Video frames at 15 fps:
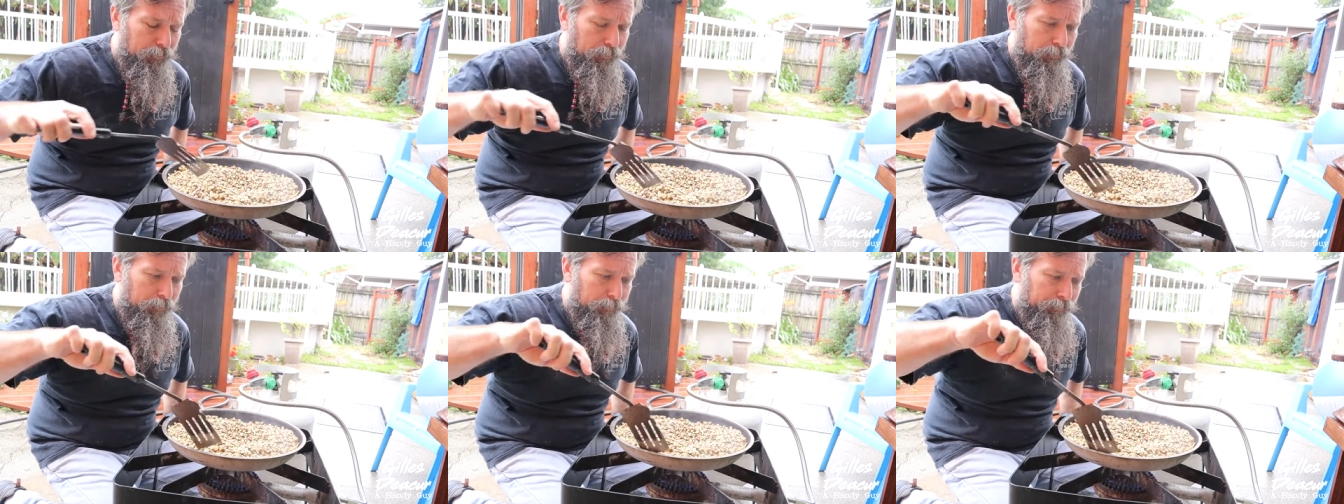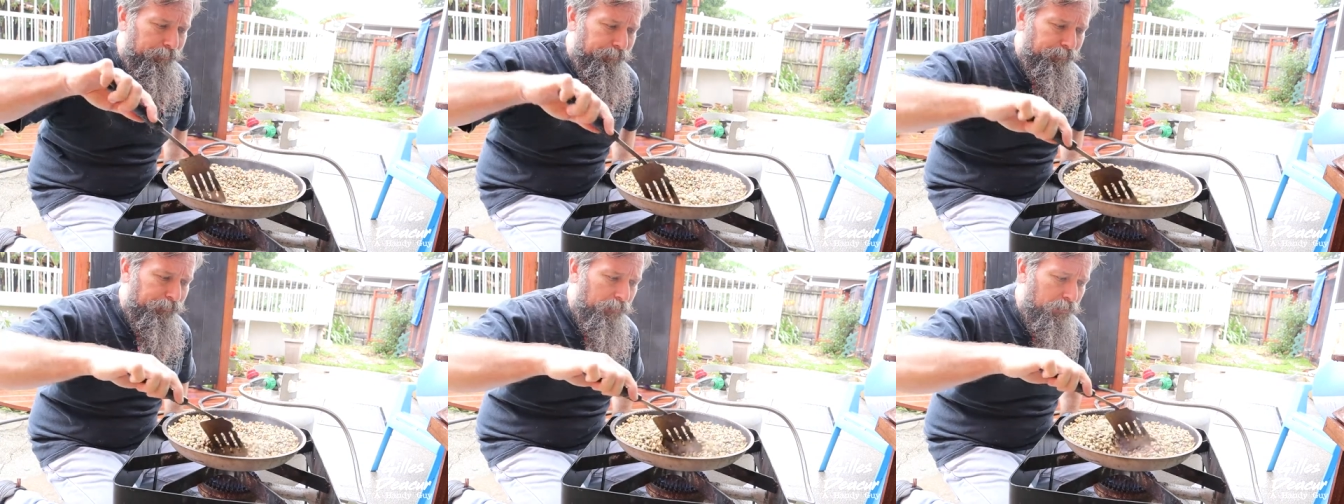so
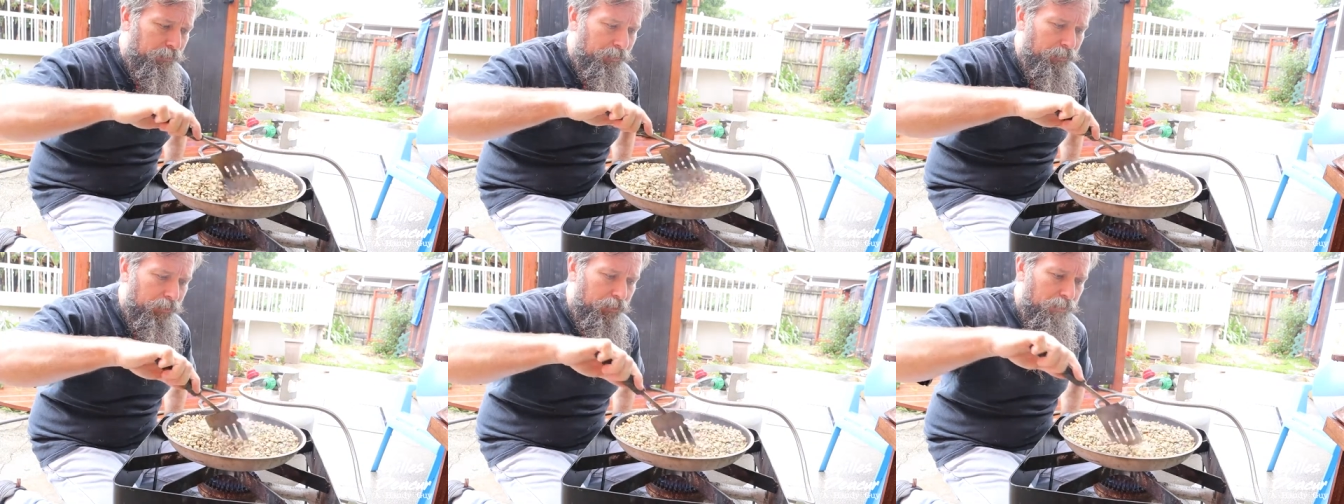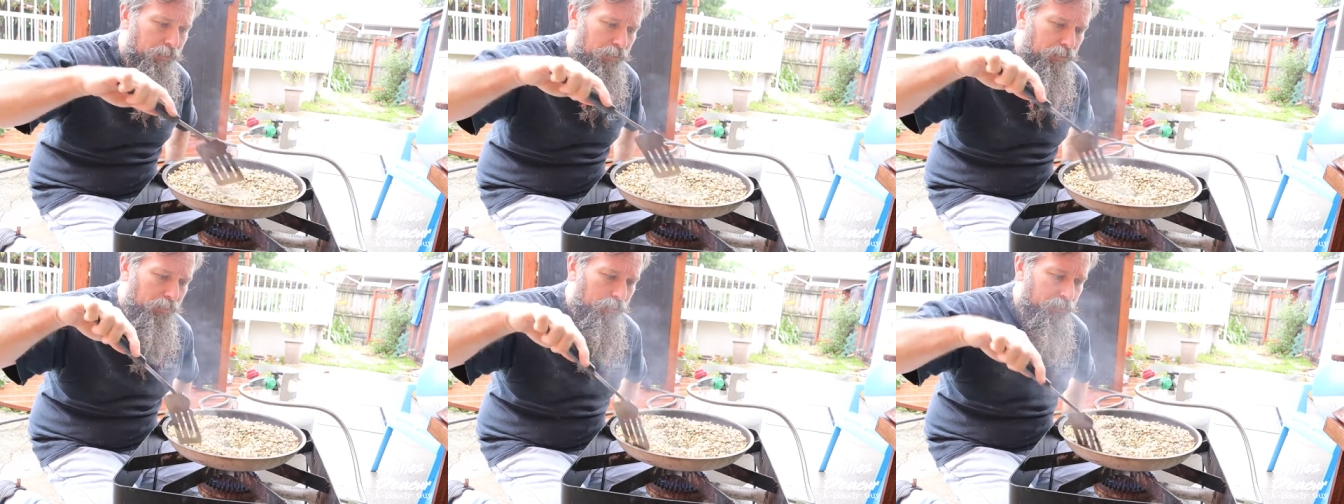
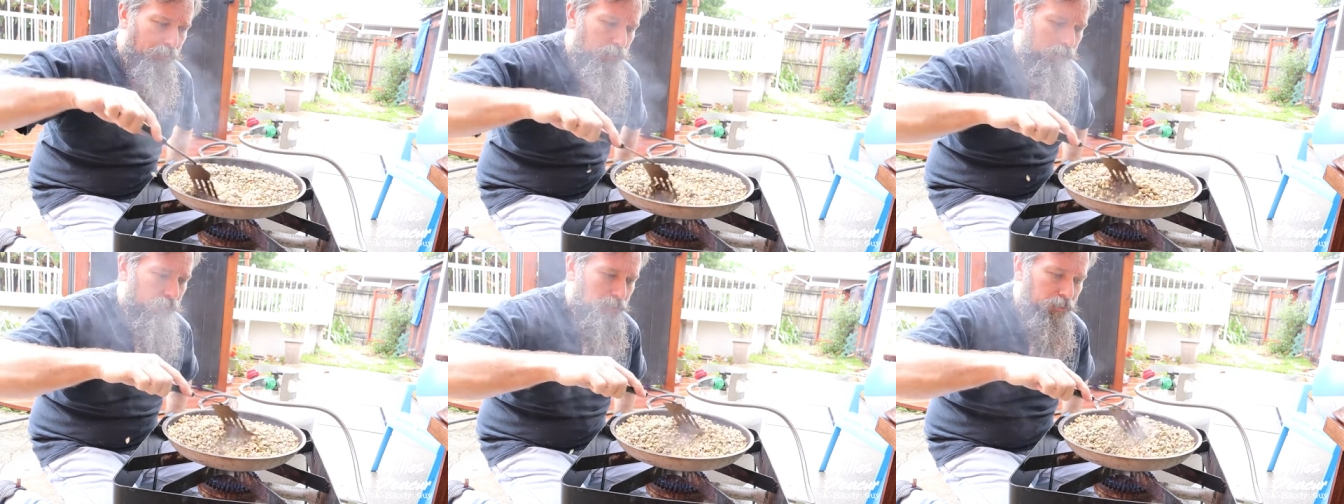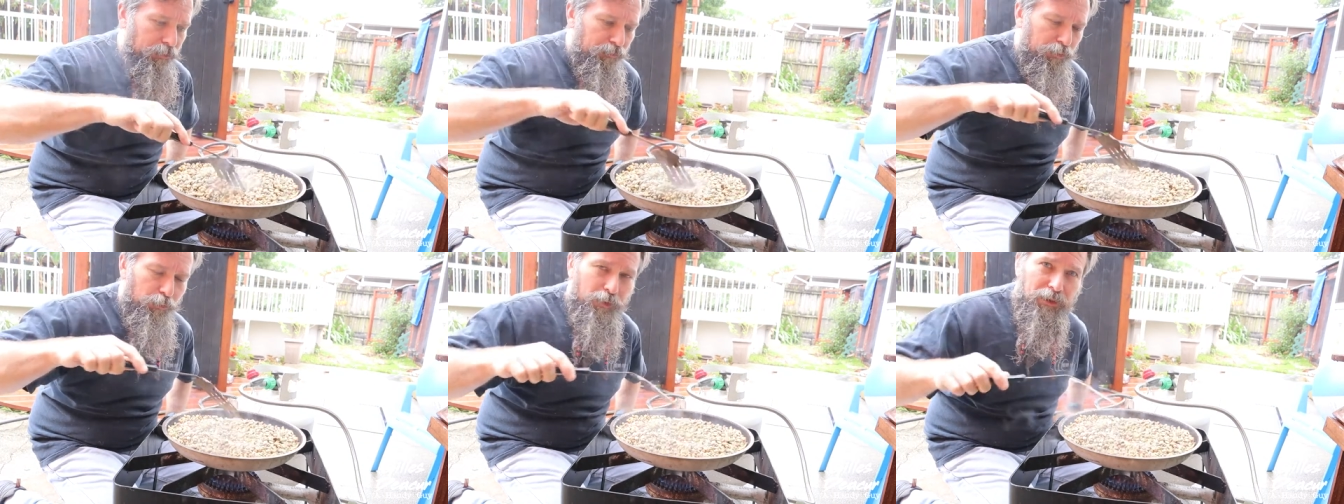
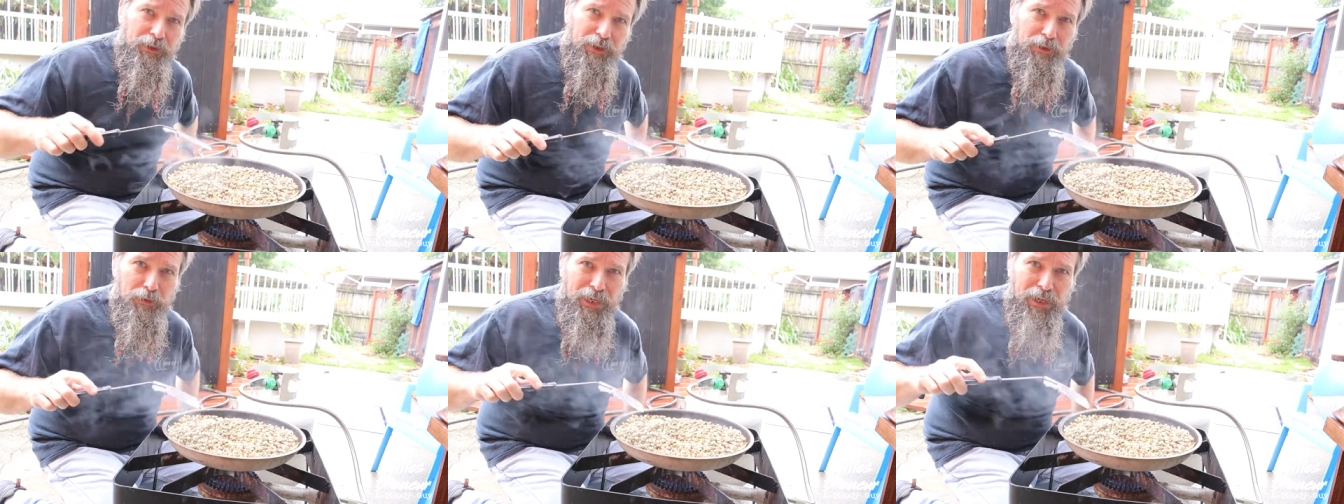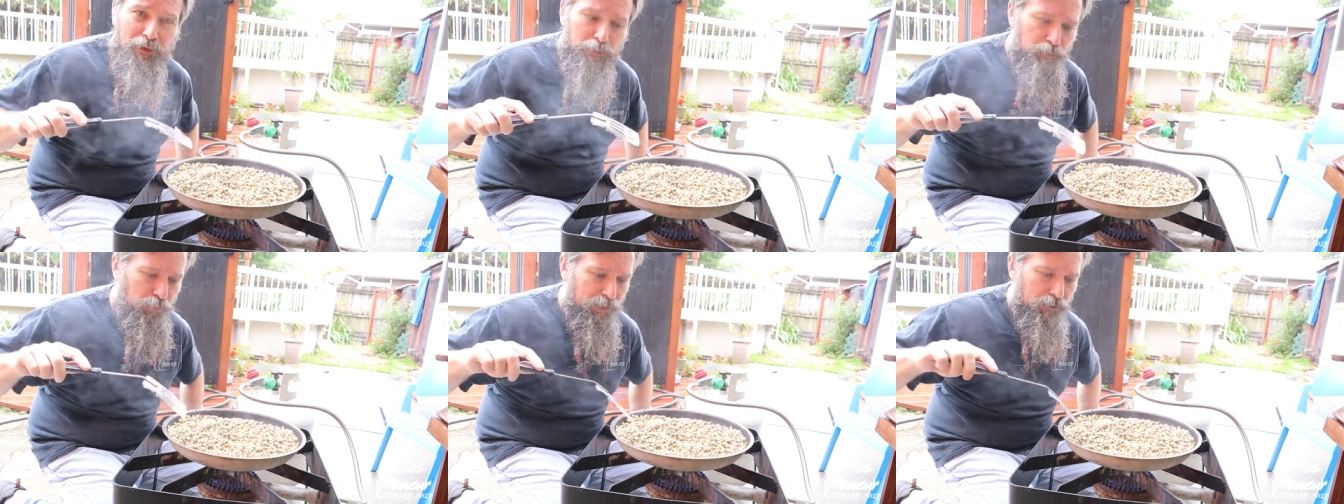if you want a nice
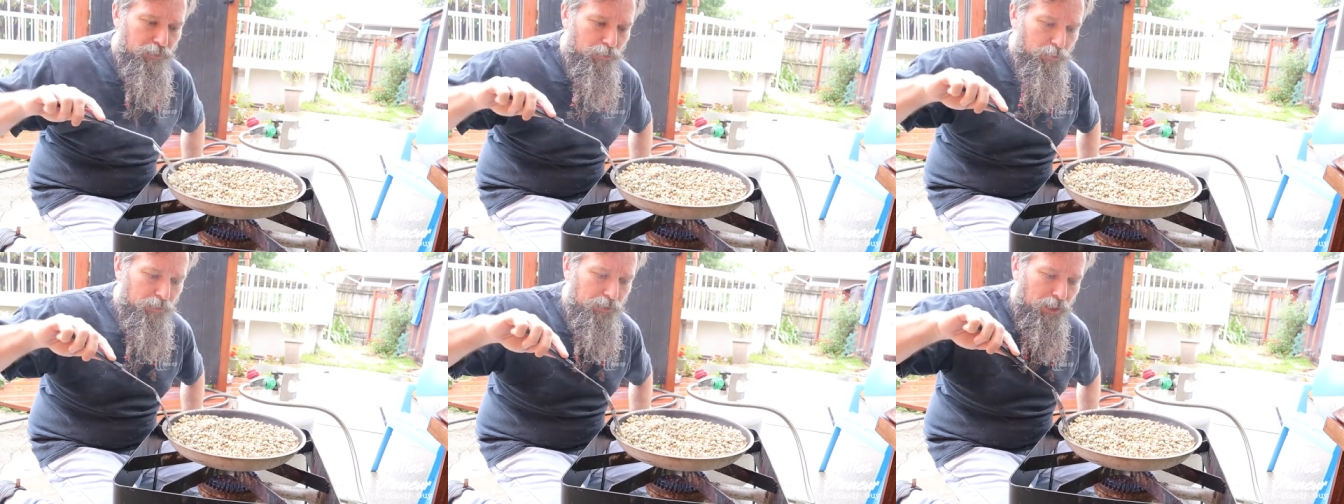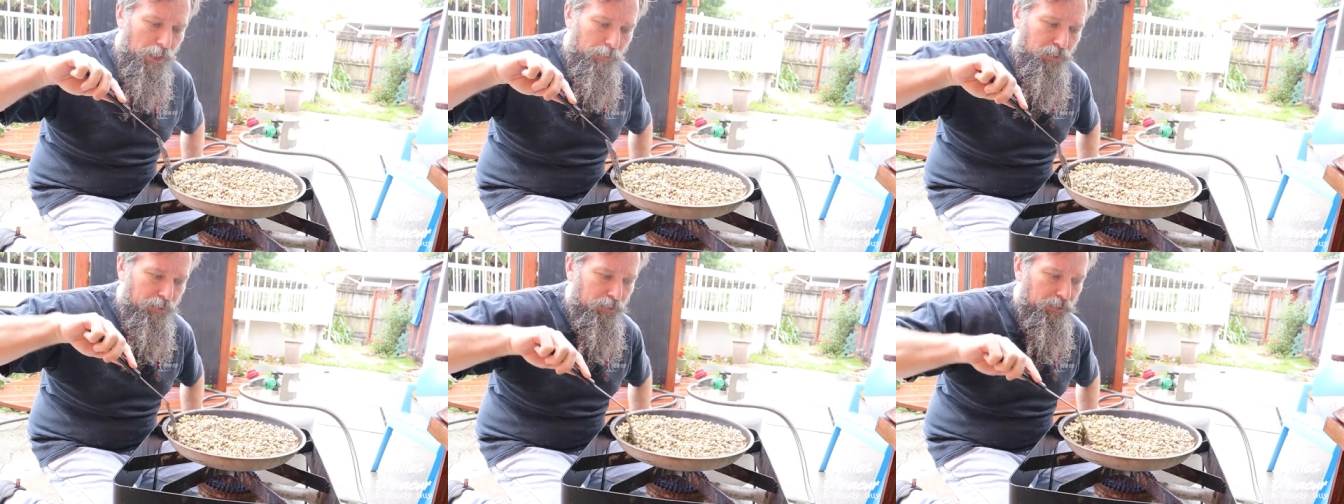espresso
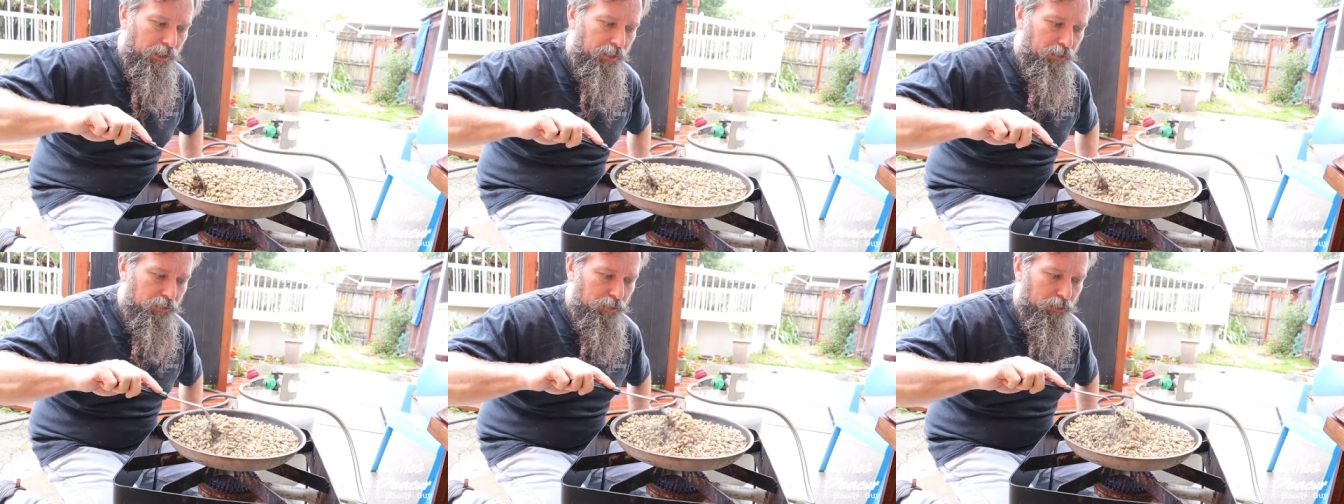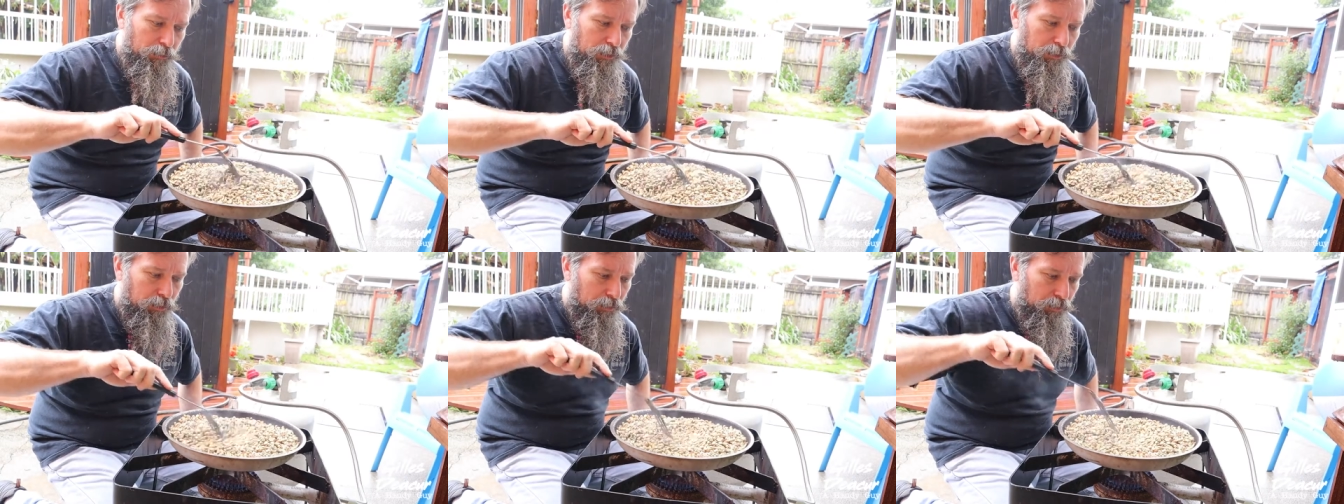type taste to
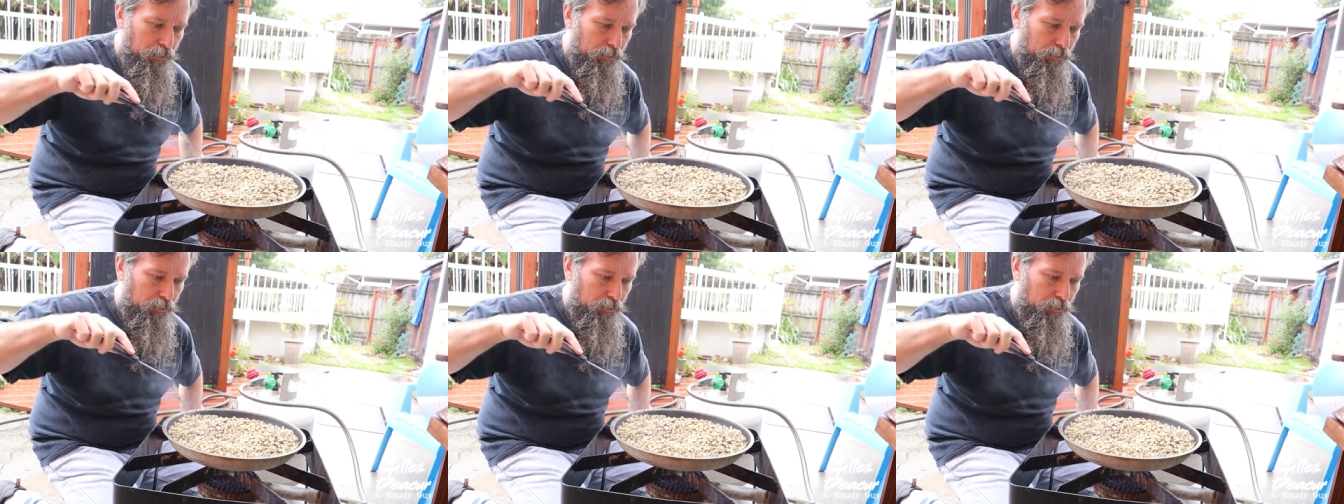it,